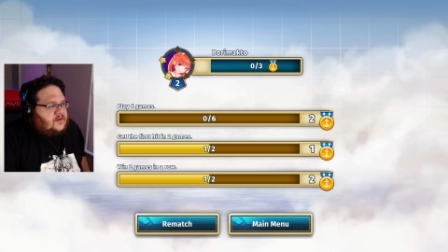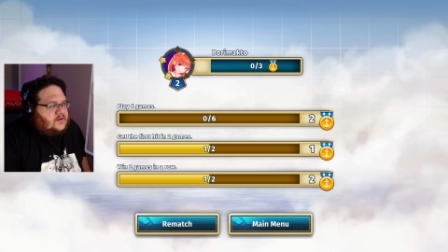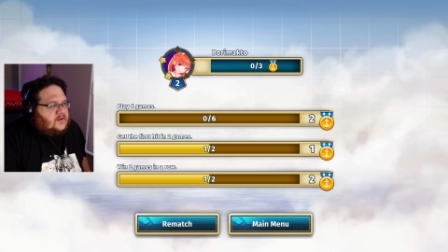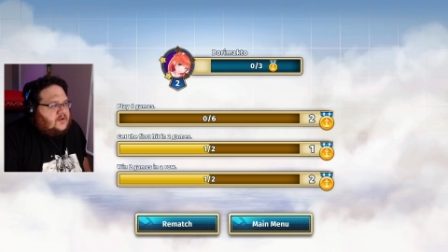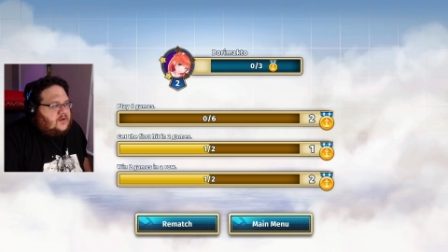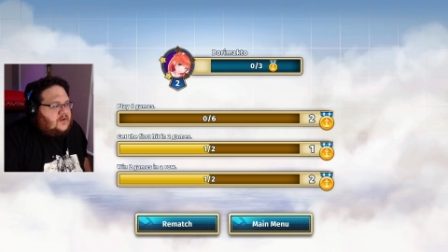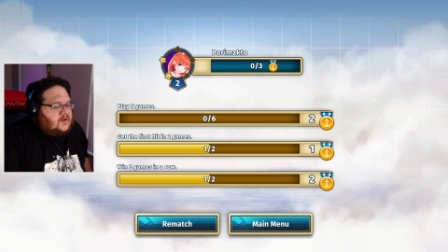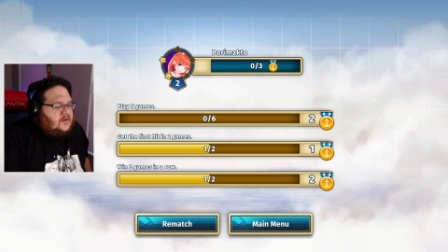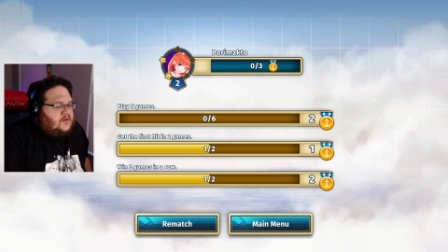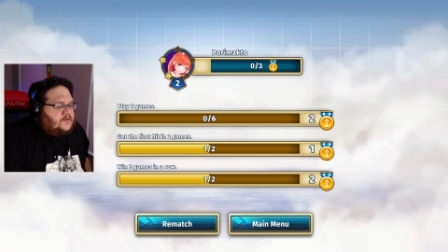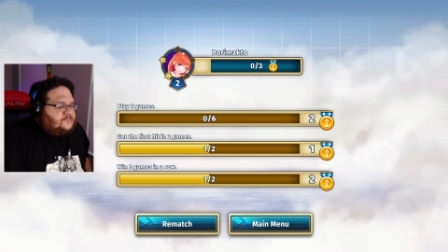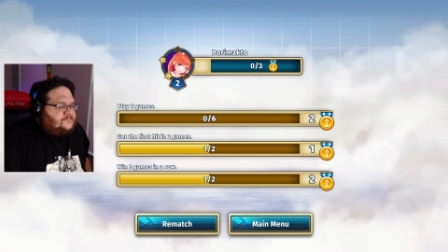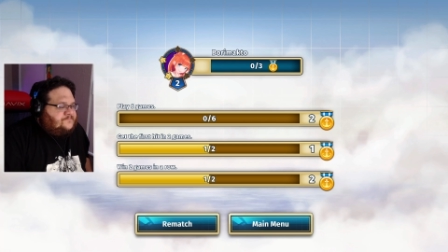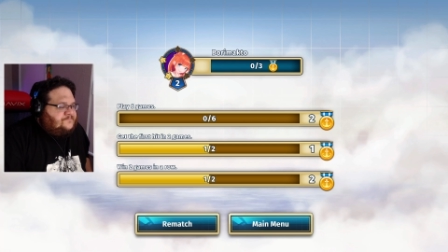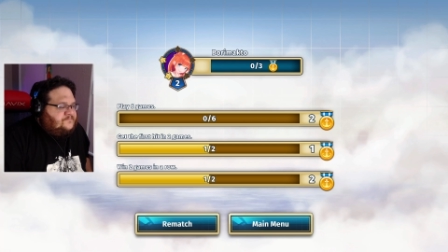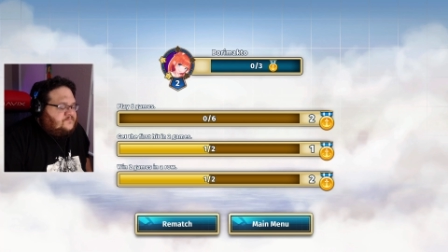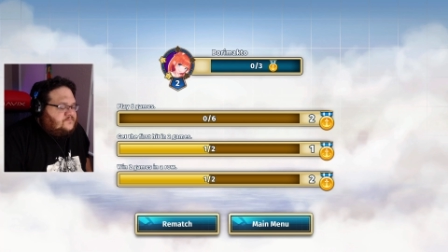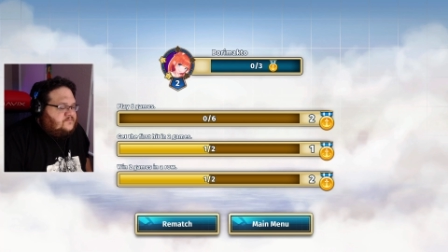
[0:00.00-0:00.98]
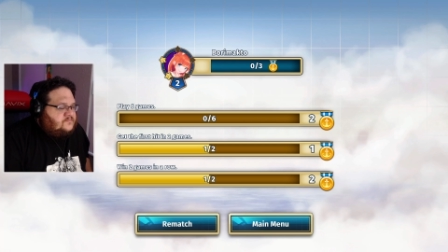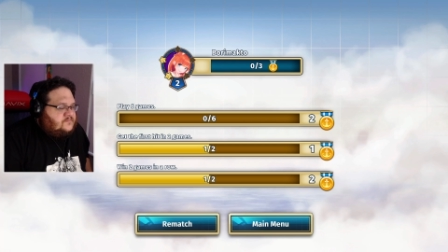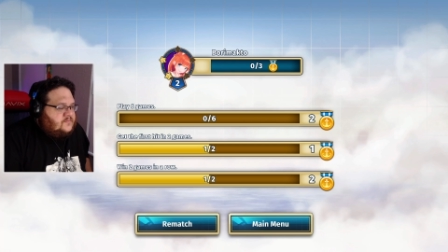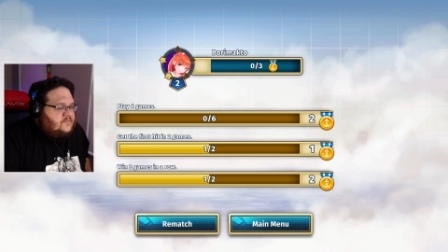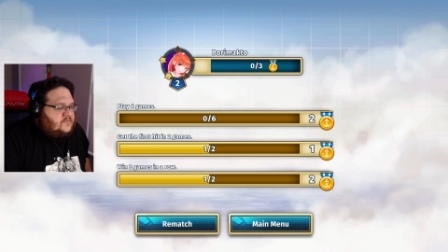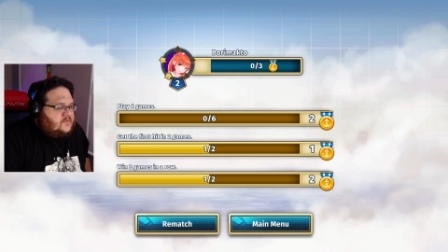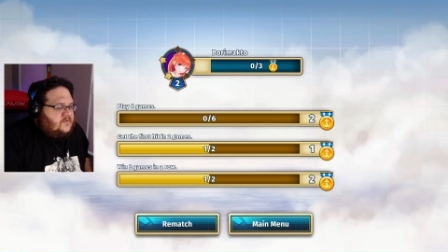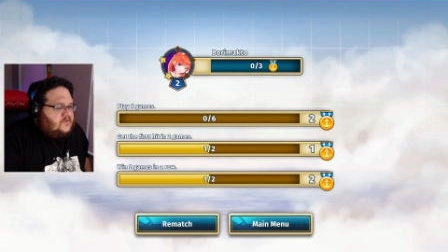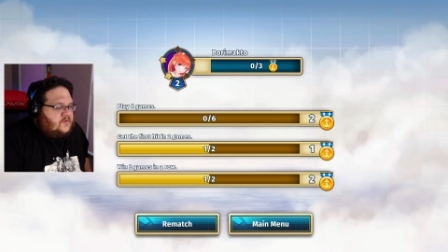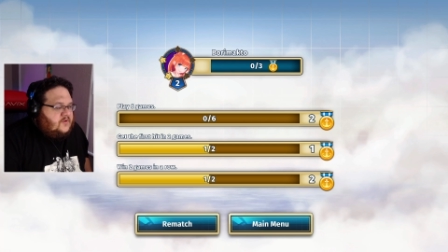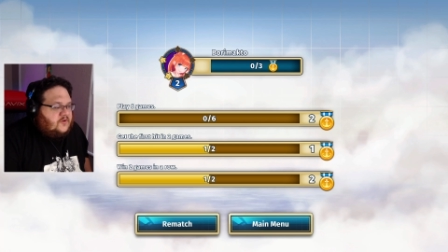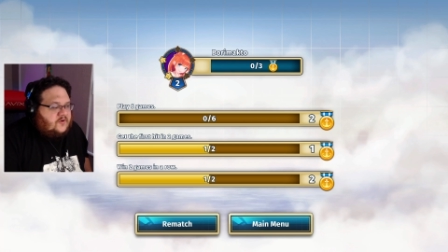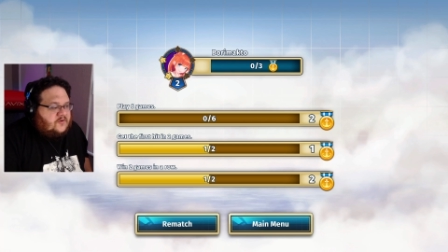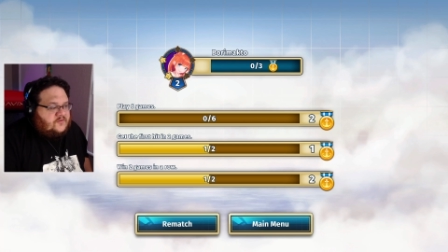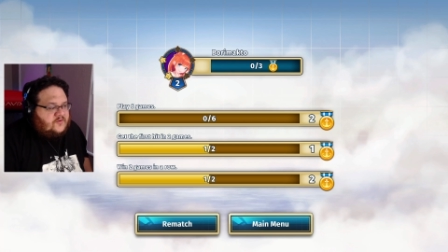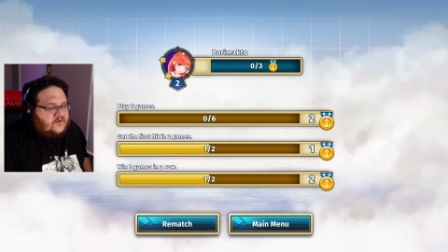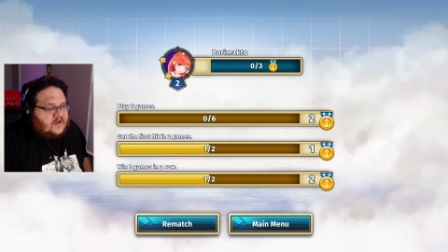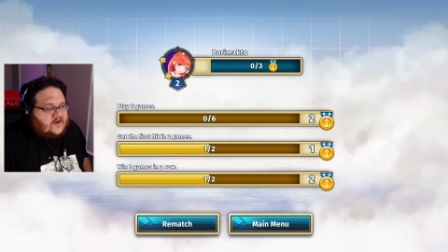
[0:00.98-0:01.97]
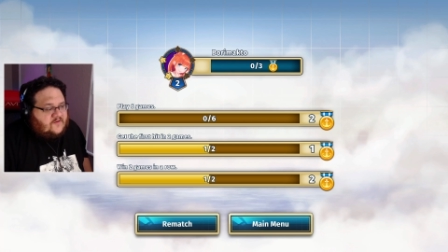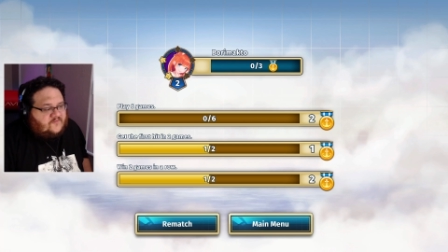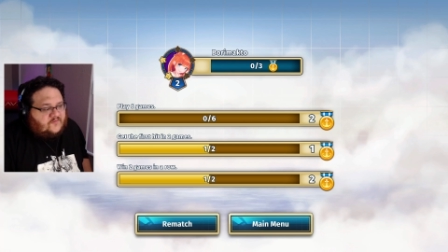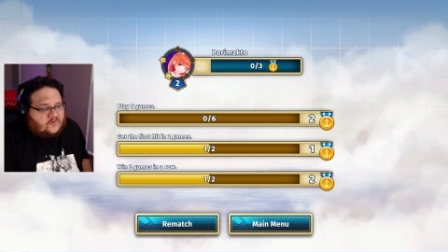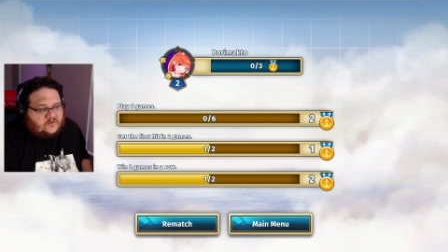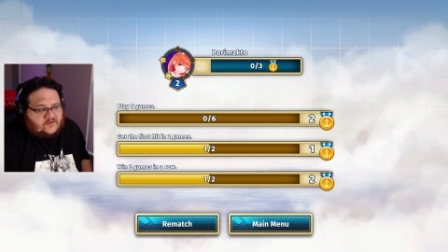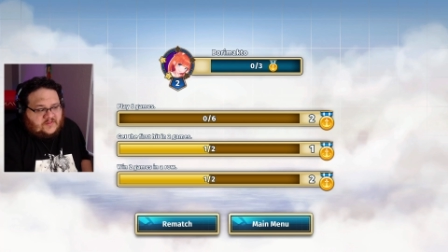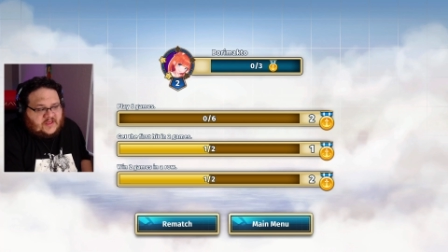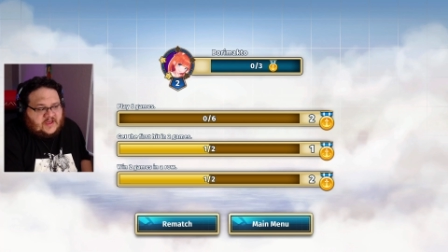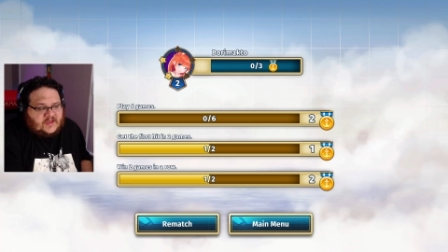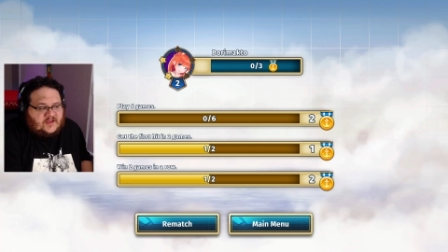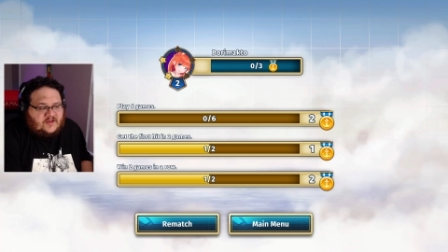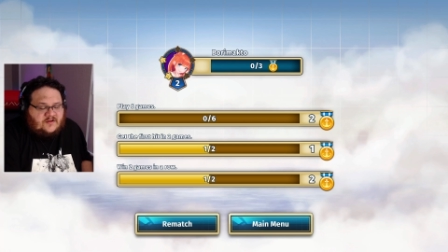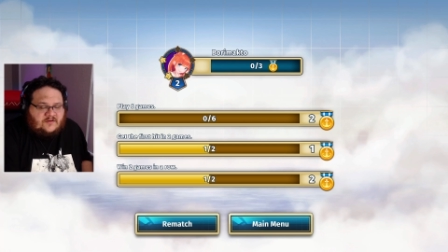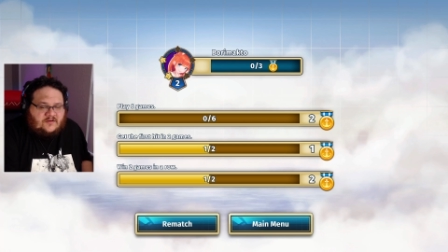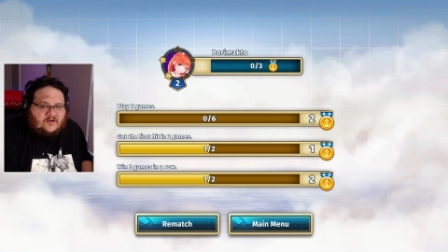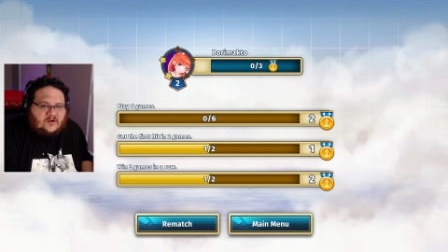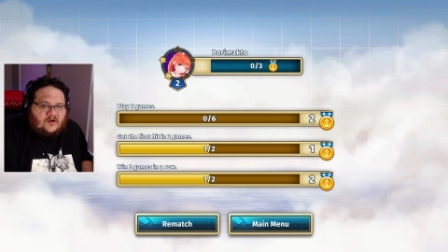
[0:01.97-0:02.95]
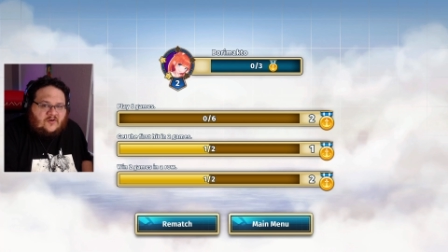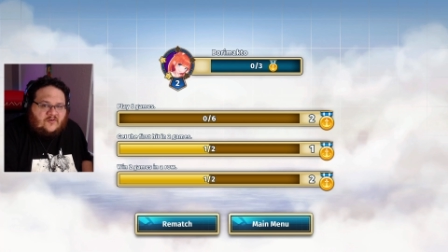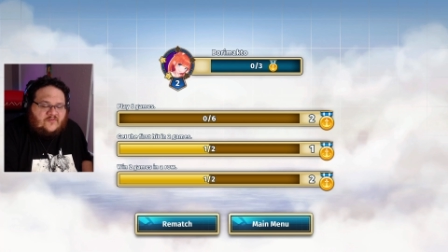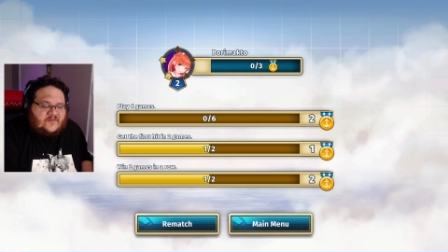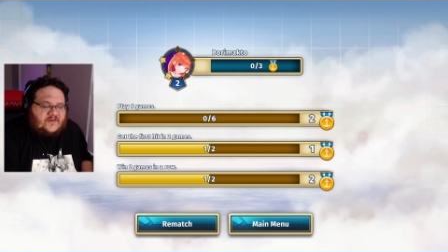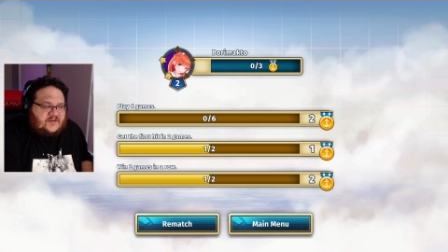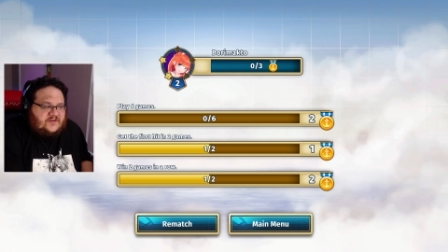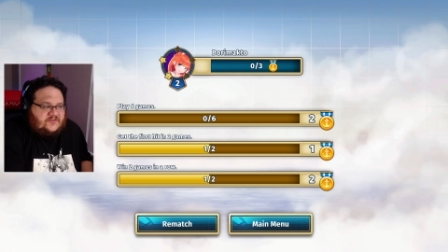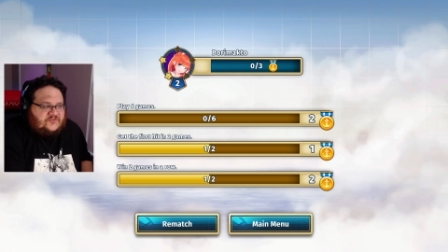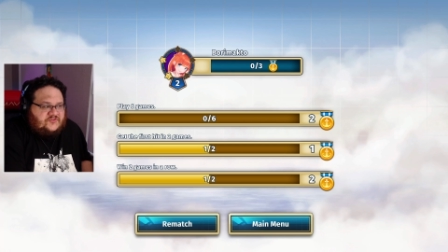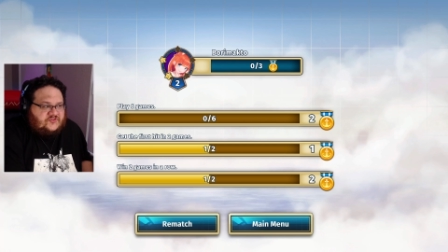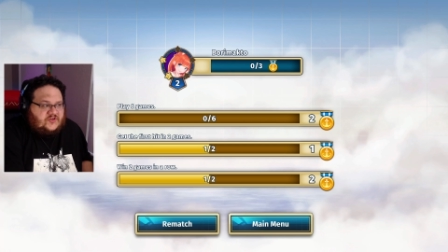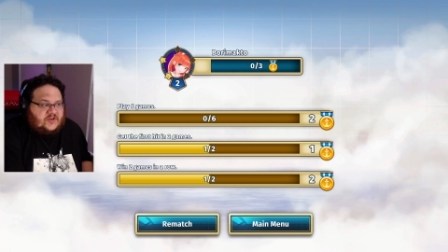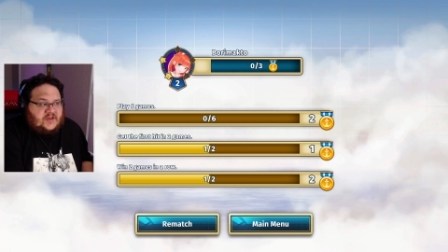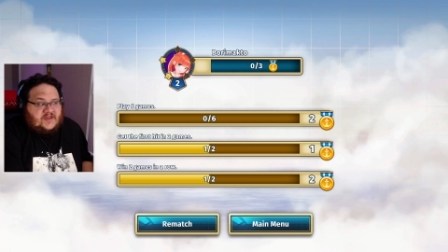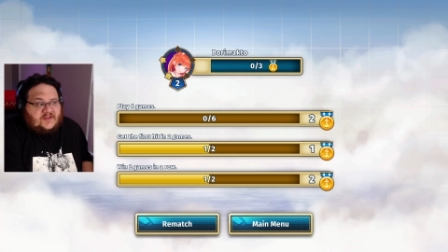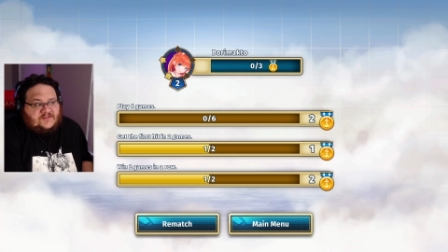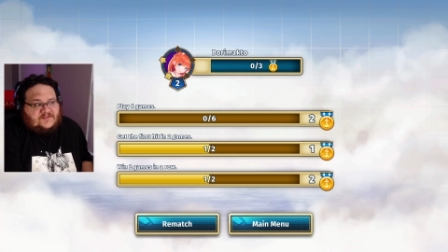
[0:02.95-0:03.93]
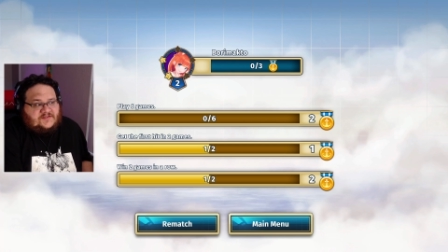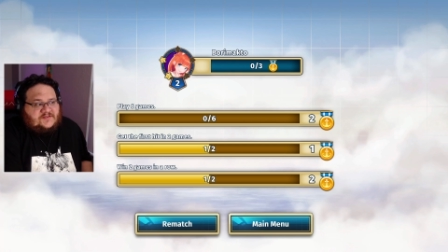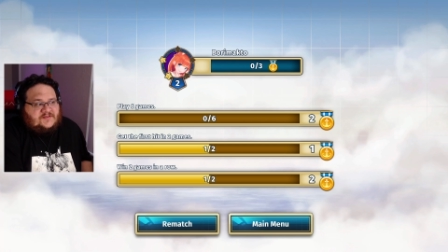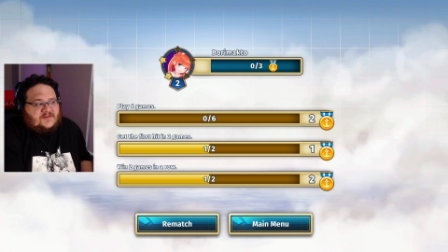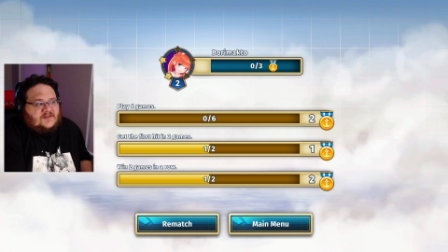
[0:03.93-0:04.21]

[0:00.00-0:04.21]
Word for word: um, you know, you have Fortnite, golf it, chess.